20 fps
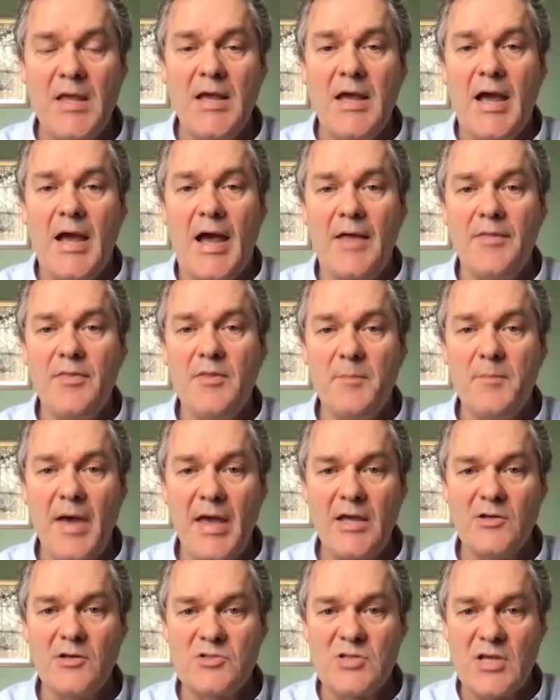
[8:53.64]
And the
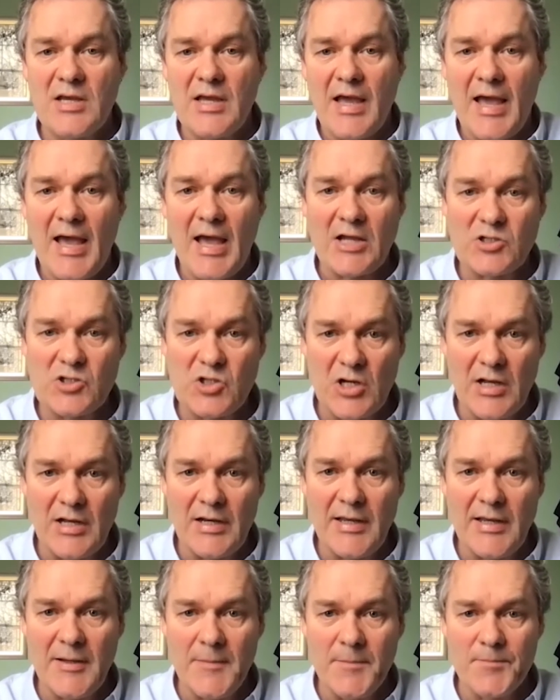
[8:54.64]
males hatch
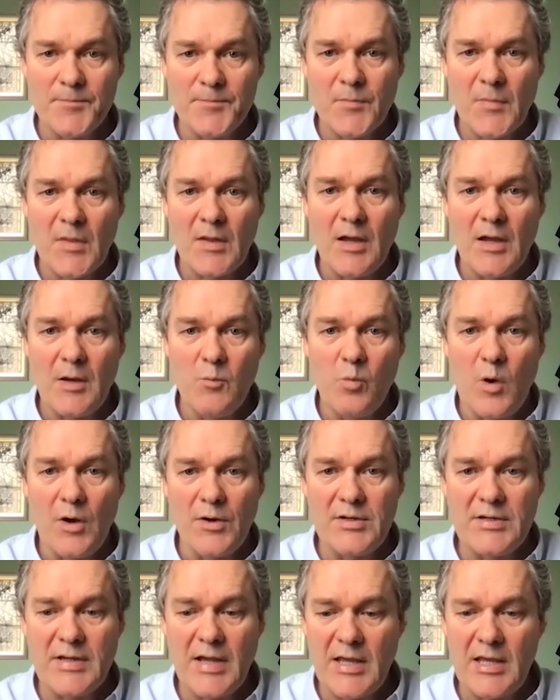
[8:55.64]
earlier,
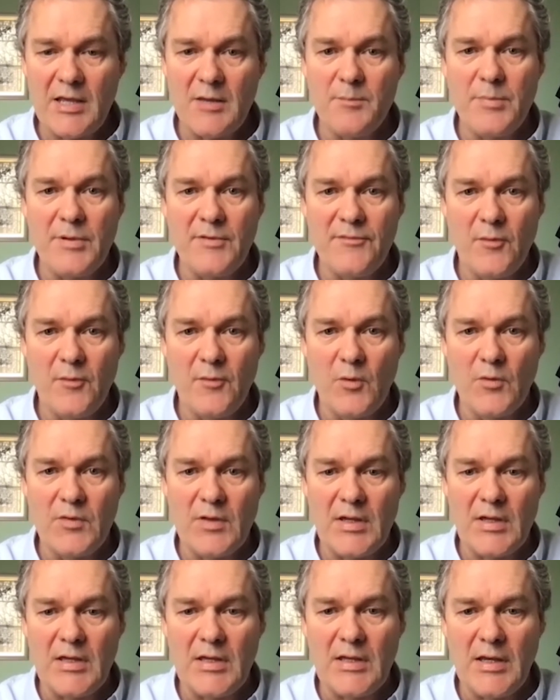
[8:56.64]
1 day before
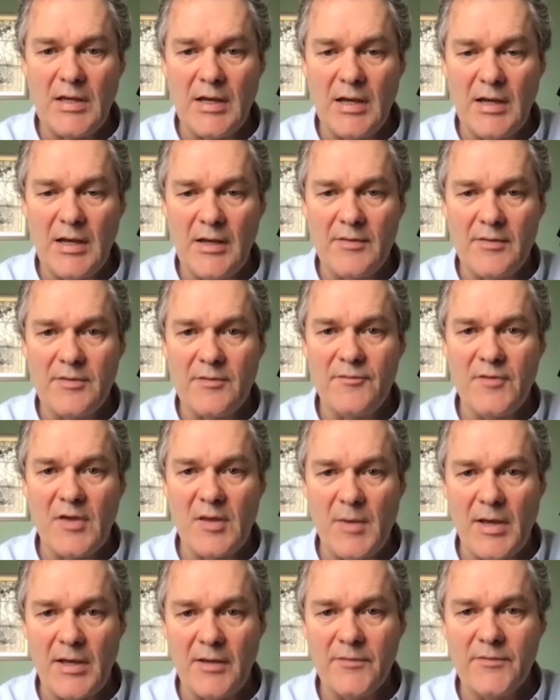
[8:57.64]
the
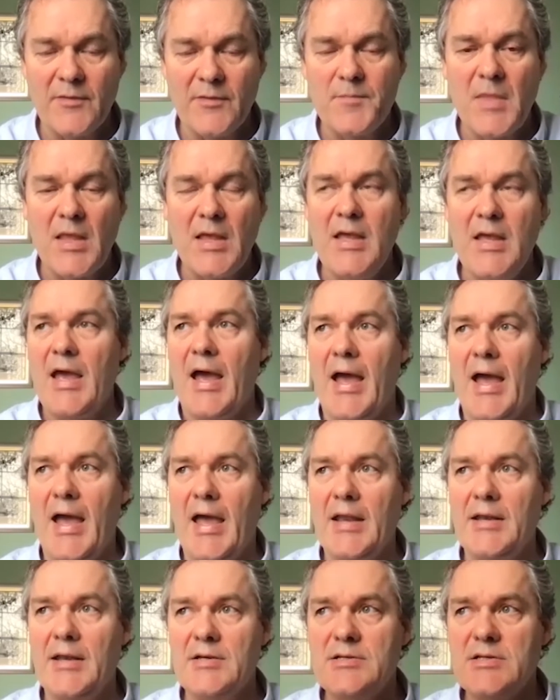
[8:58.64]
females.
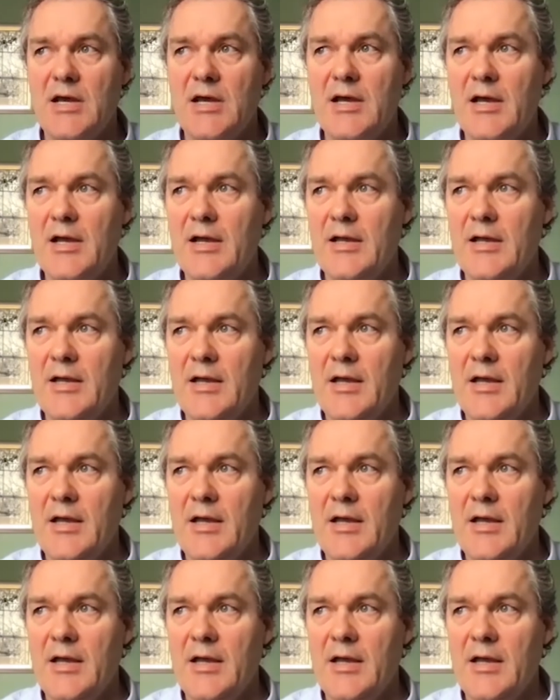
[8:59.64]
And the